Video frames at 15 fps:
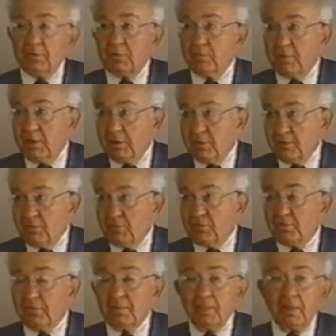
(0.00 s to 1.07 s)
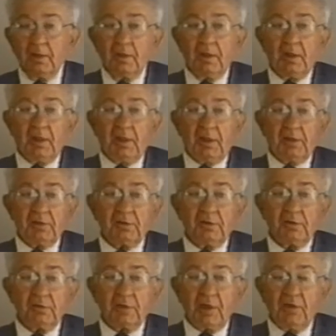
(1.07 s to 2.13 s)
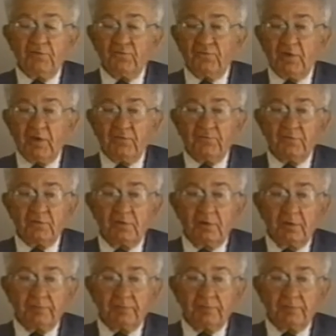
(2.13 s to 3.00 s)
Llewellyns, and they favored